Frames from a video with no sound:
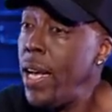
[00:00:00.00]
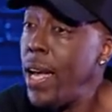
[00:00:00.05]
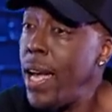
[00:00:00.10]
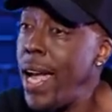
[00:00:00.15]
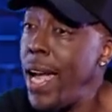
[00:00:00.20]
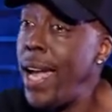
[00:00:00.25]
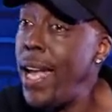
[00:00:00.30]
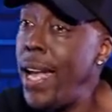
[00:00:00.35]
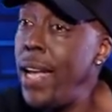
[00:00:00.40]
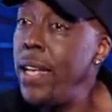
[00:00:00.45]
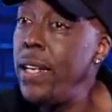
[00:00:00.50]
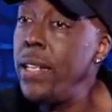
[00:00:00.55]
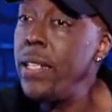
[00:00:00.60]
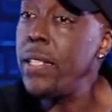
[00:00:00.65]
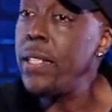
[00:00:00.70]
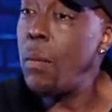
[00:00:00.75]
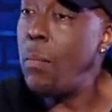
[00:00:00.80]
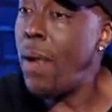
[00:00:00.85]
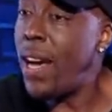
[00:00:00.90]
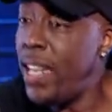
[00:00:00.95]
and
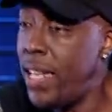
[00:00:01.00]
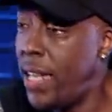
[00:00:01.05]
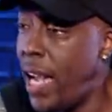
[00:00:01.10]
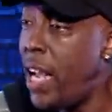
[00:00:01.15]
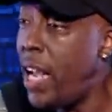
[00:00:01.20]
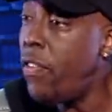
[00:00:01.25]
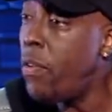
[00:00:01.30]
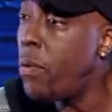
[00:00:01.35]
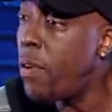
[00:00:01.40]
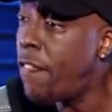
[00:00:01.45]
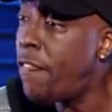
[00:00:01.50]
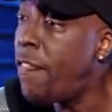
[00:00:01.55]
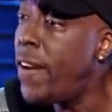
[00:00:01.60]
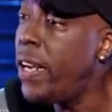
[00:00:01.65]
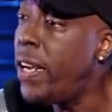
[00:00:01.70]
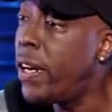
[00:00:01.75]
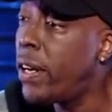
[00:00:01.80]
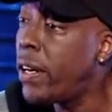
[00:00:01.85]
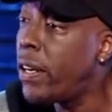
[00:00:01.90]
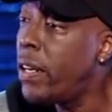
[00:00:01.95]
somebody gave him the
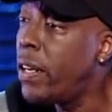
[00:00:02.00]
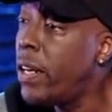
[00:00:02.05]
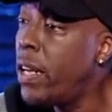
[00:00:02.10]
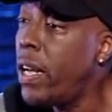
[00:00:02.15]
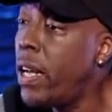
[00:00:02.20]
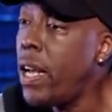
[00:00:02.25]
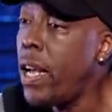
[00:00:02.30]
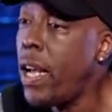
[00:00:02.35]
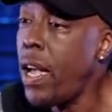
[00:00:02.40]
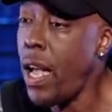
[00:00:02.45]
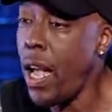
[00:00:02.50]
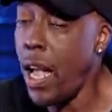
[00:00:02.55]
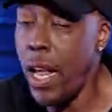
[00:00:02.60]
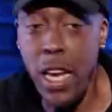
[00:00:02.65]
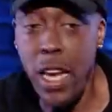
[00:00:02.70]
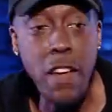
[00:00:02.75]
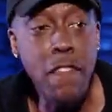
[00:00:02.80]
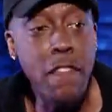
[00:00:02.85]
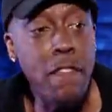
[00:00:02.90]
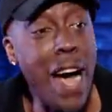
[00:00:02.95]
finger and
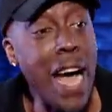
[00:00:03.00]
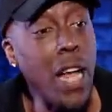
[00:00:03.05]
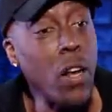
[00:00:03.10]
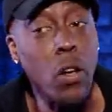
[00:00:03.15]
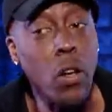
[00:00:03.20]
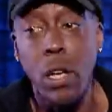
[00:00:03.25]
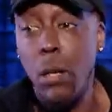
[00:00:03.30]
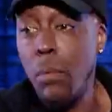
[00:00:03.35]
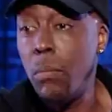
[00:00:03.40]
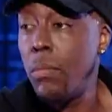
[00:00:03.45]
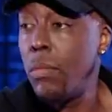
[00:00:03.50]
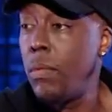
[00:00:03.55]
he followed him